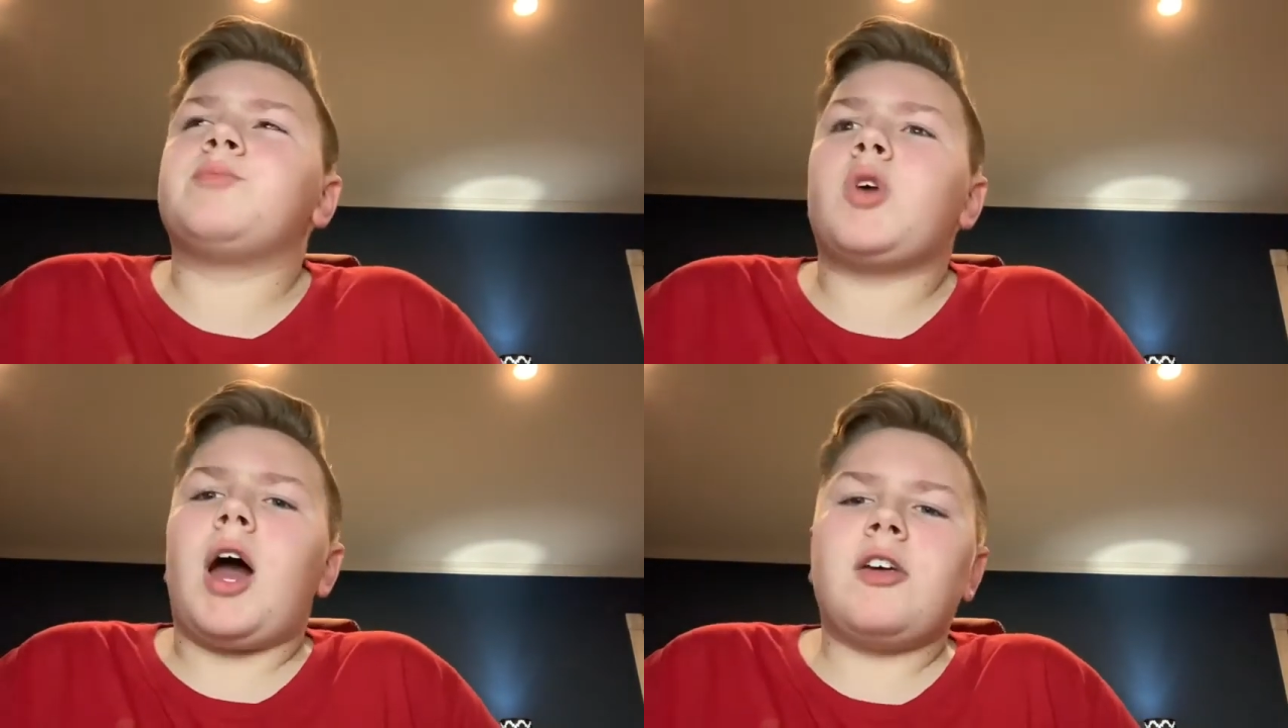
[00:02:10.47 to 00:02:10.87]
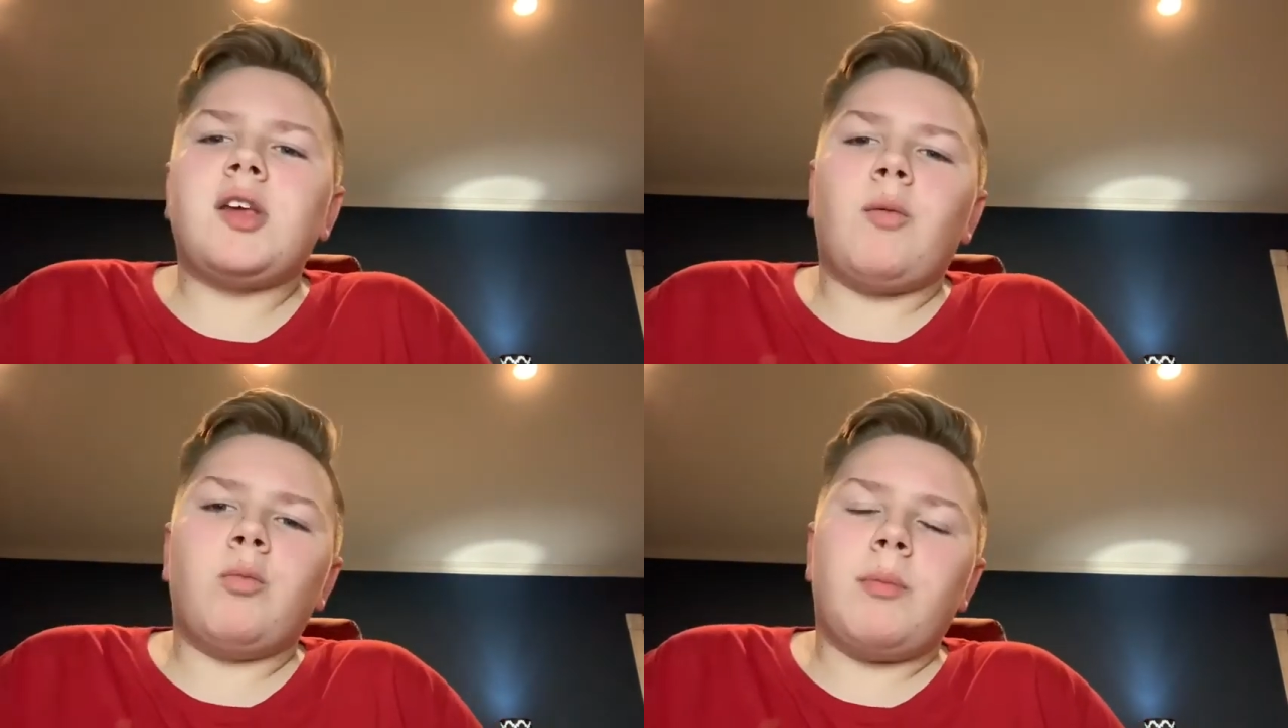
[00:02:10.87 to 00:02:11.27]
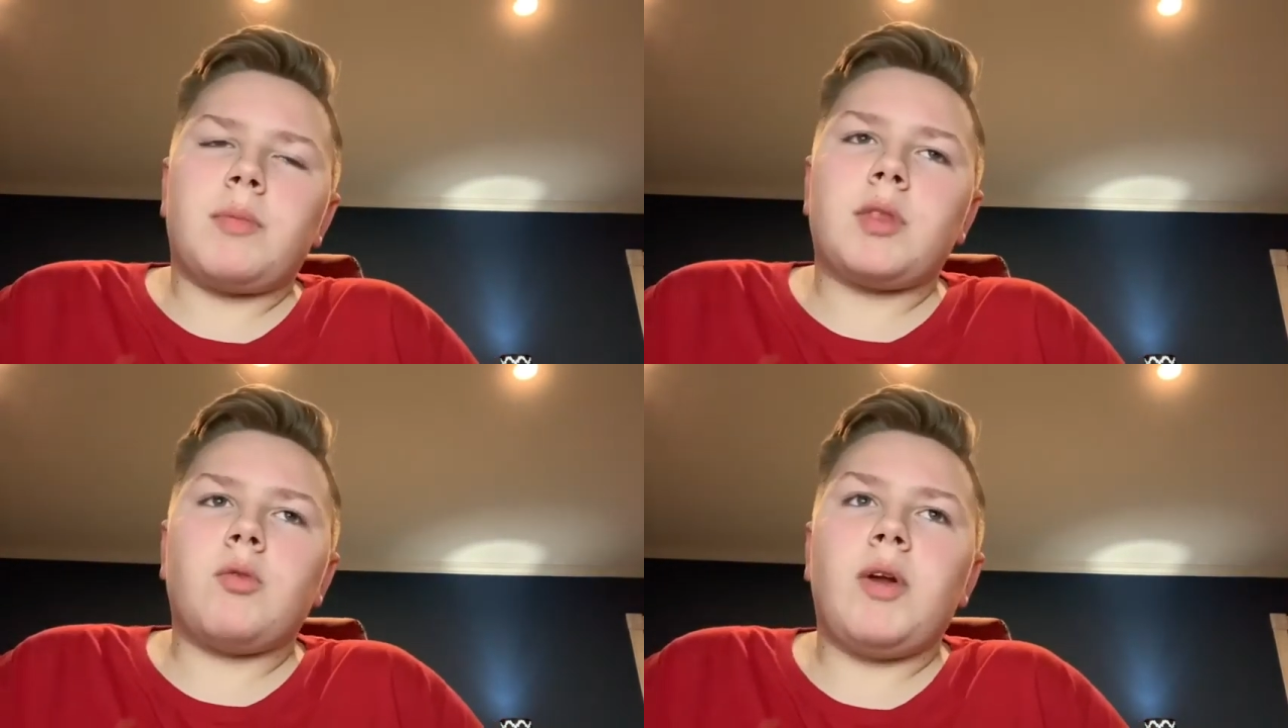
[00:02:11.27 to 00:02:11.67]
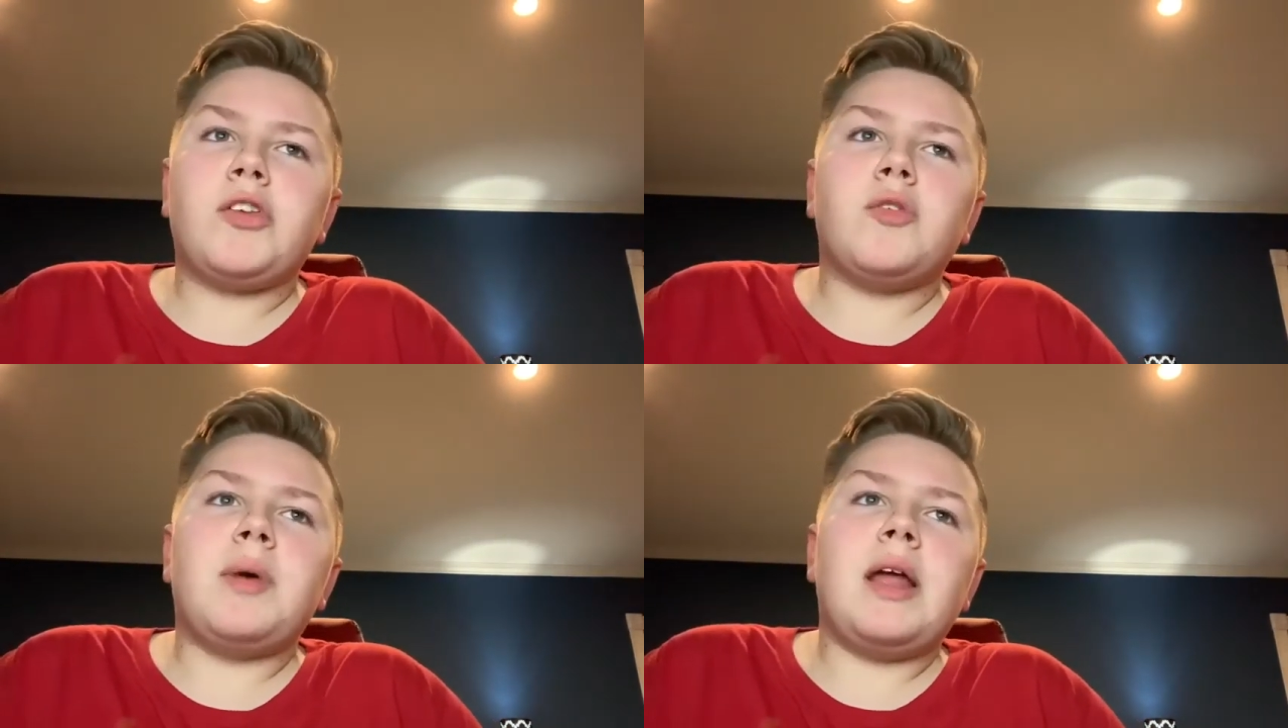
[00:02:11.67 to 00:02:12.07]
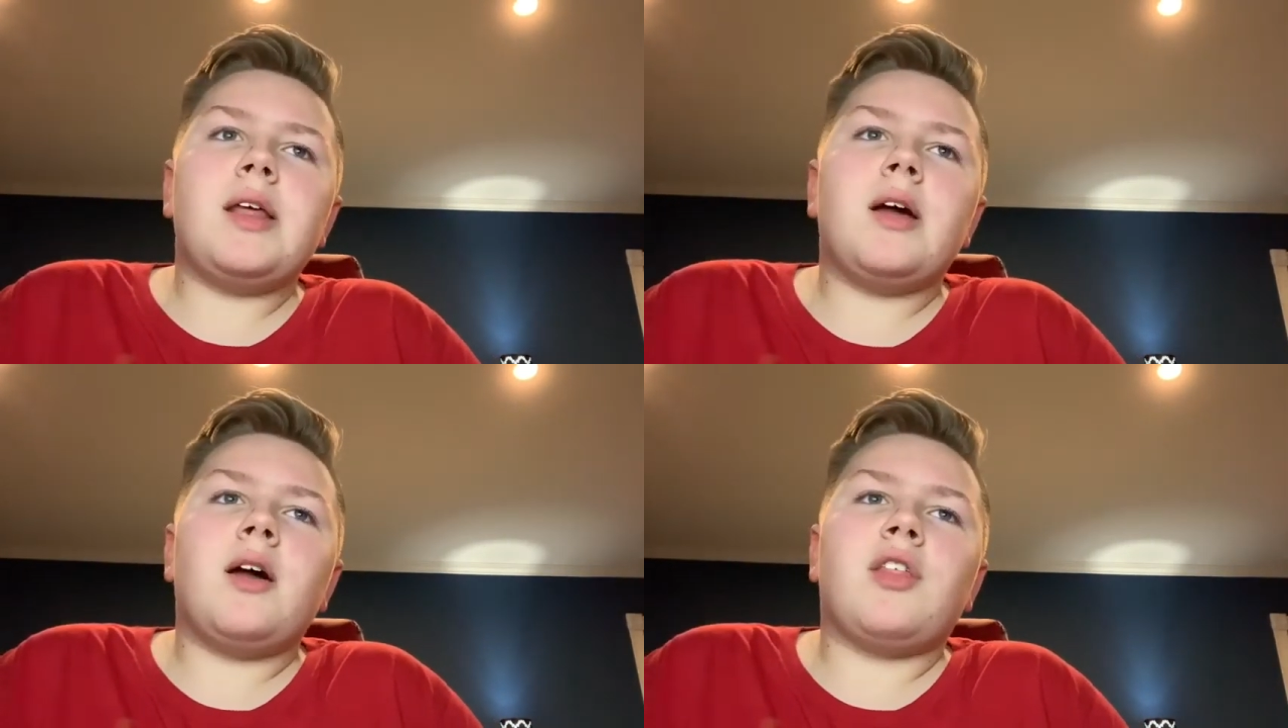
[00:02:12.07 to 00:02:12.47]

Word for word: I say WrestleMania.